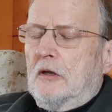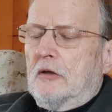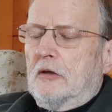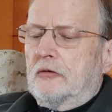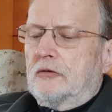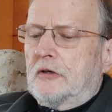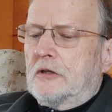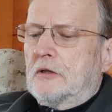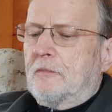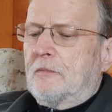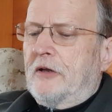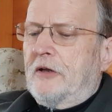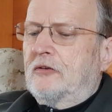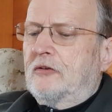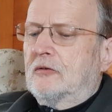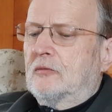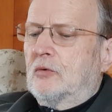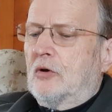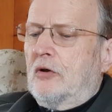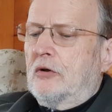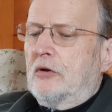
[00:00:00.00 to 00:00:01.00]
So the Blessed
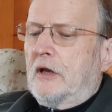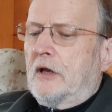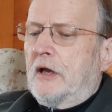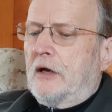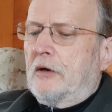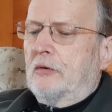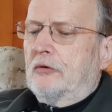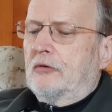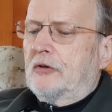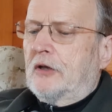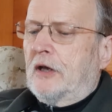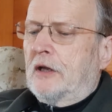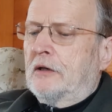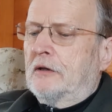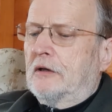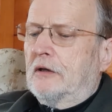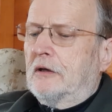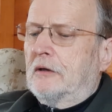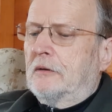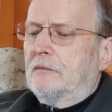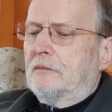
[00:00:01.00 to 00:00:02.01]
One,
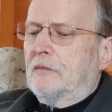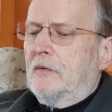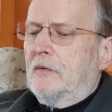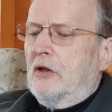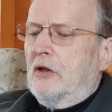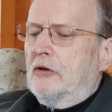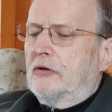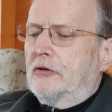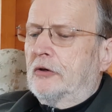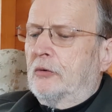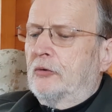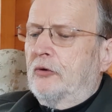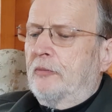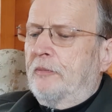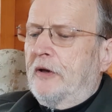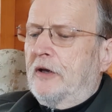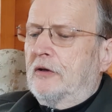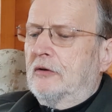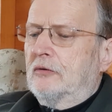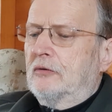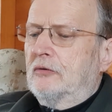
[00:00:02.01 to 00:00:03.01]
Kakusanda, told the
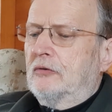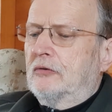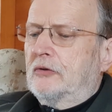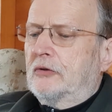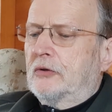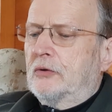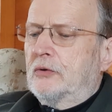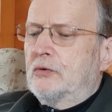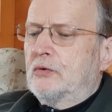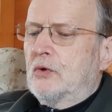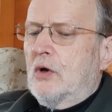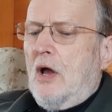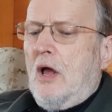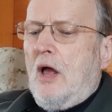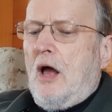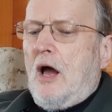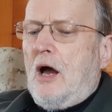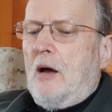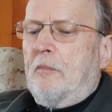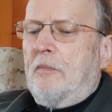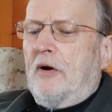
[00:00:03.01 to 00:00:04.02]
bhikkhus to
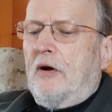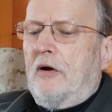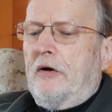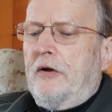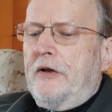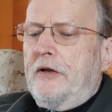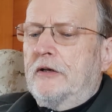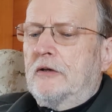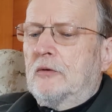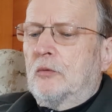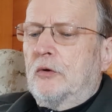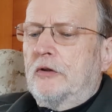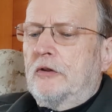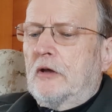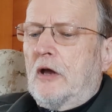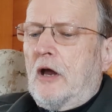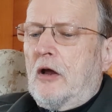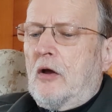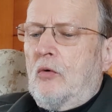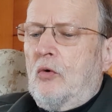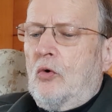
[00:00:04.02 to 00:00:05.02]
abide with
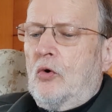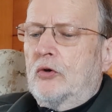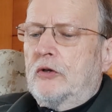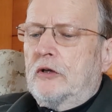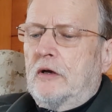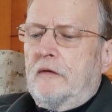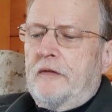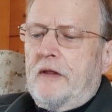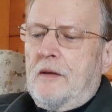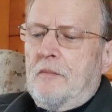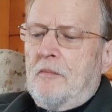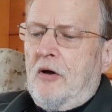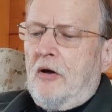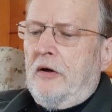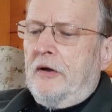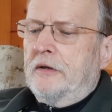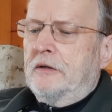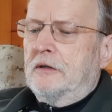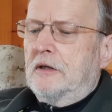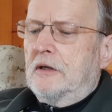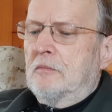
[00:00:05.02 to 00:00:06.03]
a quarter of their
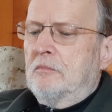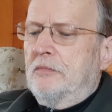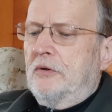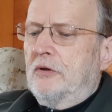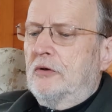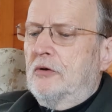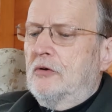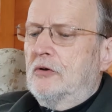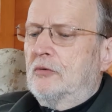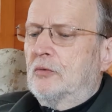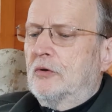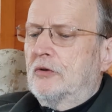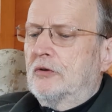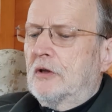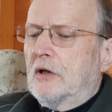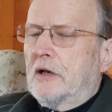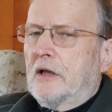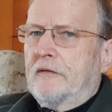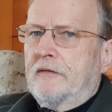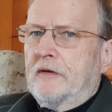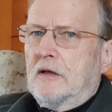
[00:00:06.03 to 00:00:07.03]
mind imbued with
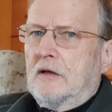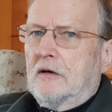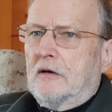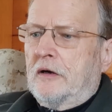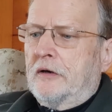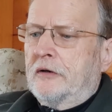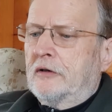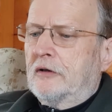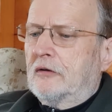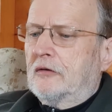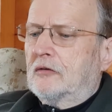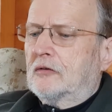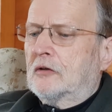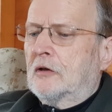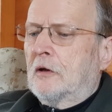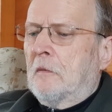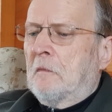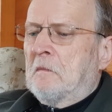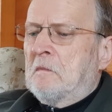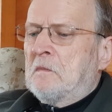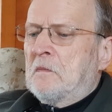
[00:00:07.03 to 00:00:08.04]
loving kindness,
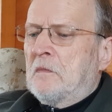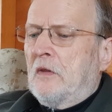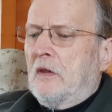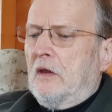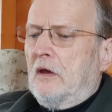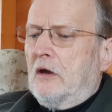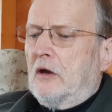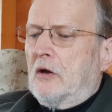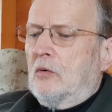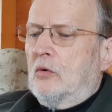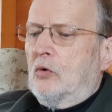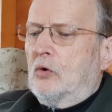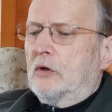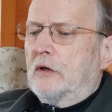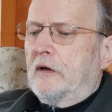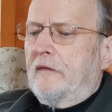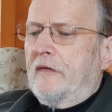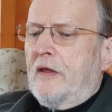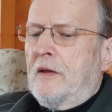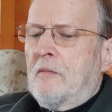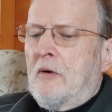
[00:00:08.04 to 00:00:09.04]
a quarter
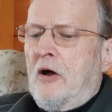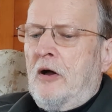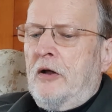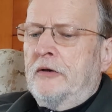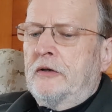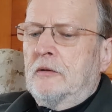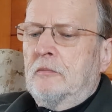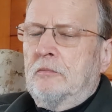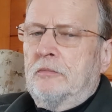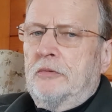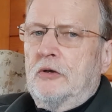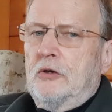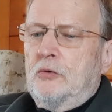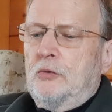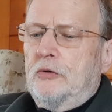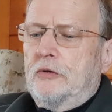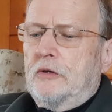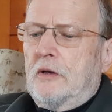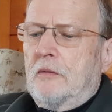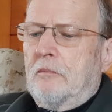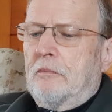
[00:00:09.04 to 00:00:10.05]
of their mind imbued
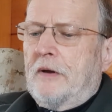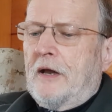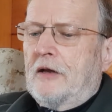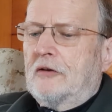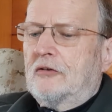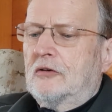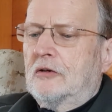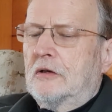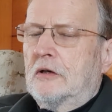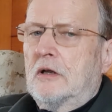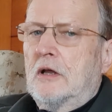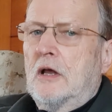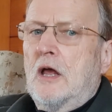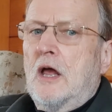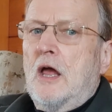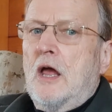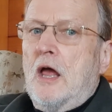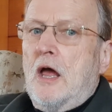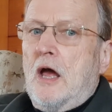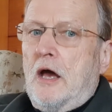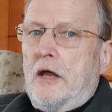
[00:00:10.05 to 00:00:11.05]
with compassion,
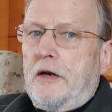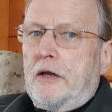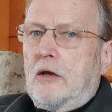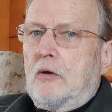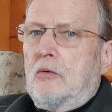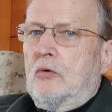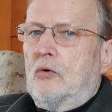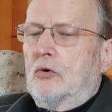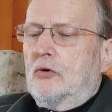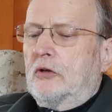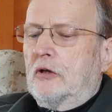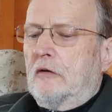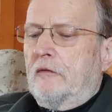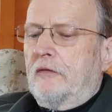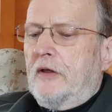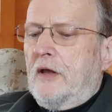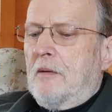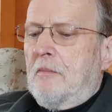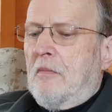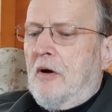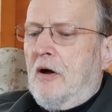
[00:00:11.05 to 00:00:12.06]
and a quarter of
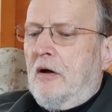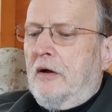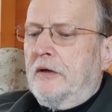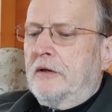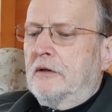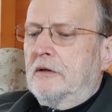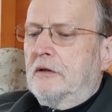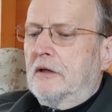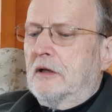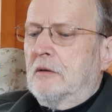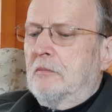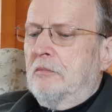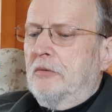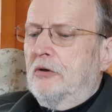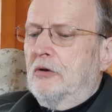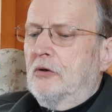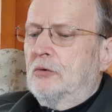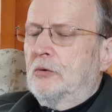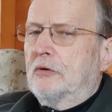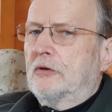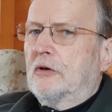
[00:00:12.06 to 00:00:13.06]
their mind
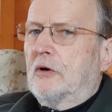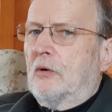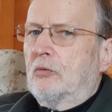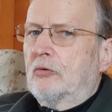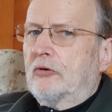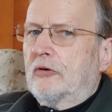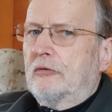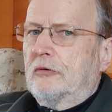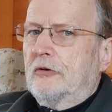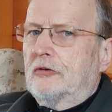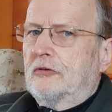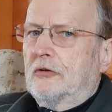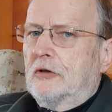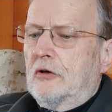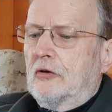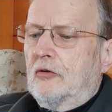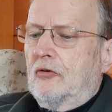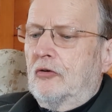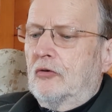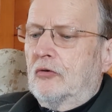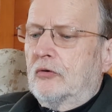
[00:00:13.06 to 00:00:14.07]
imbued with
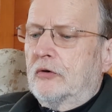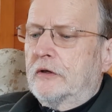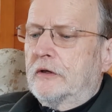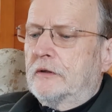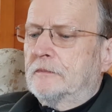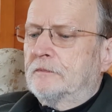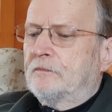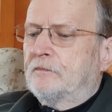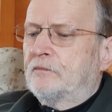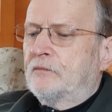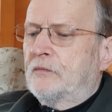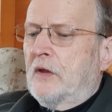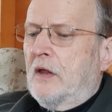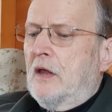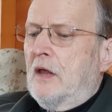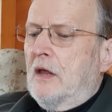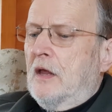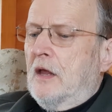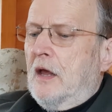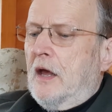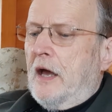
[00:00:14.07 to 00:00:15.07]
altruistic joy,
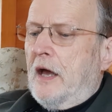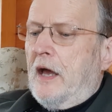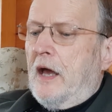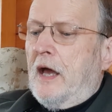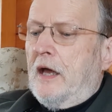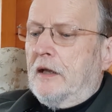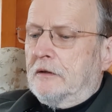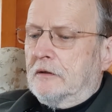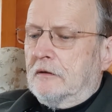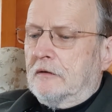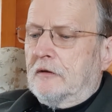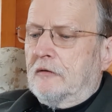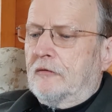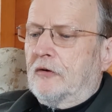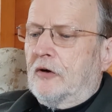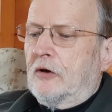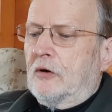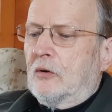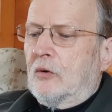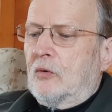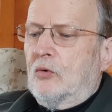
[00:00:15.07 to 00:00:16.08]
and the
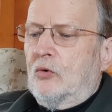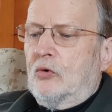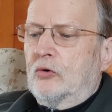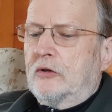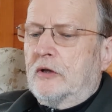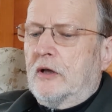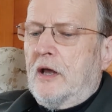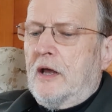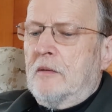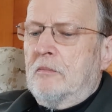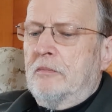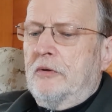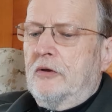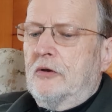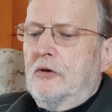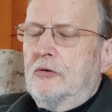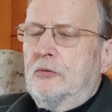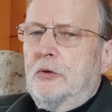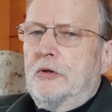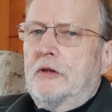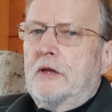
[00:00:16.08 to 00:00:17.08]
final quarter
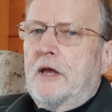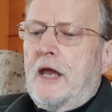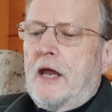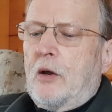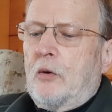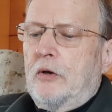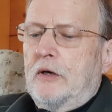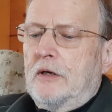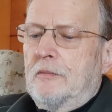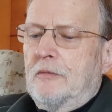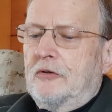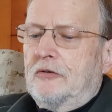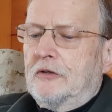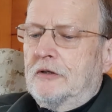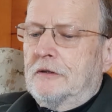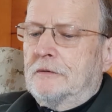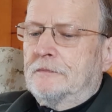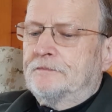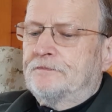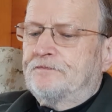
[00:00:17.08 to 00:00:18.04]
imbued with equanimity.